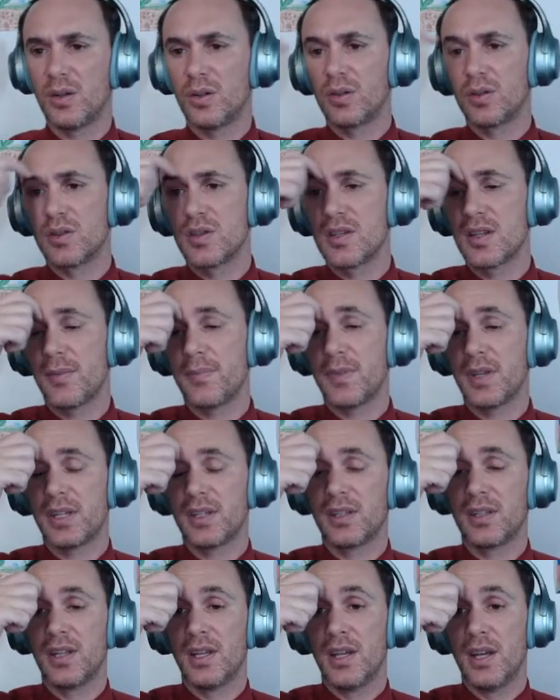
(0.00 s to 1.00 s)
or something
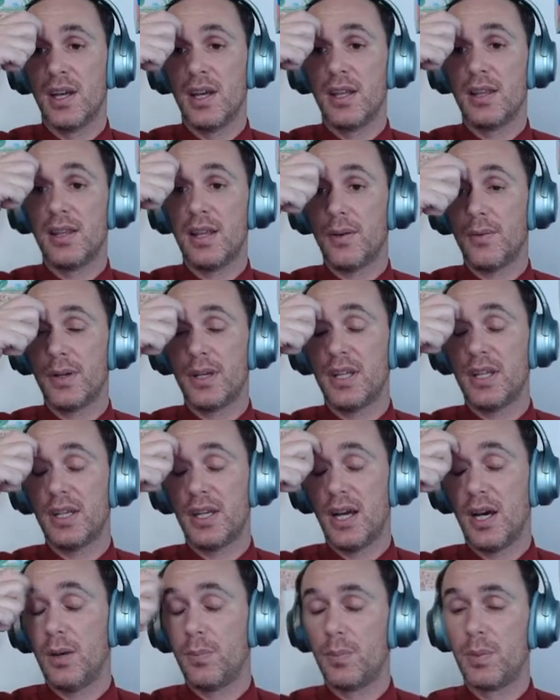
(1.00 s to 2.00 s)
that we need
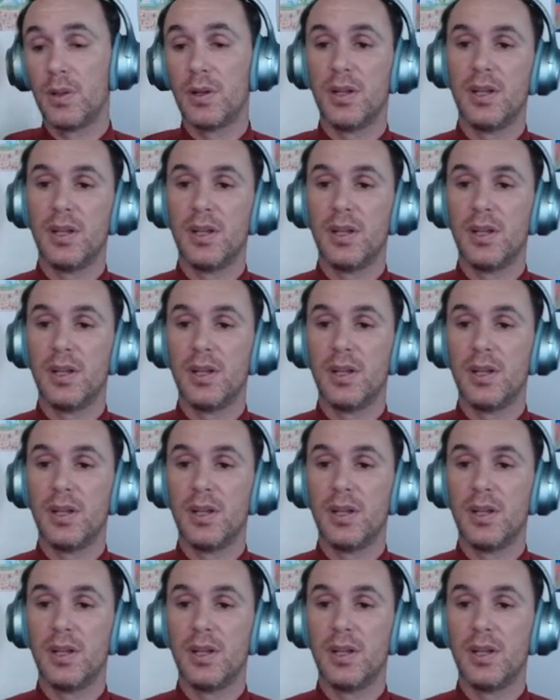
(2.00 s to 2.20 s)
help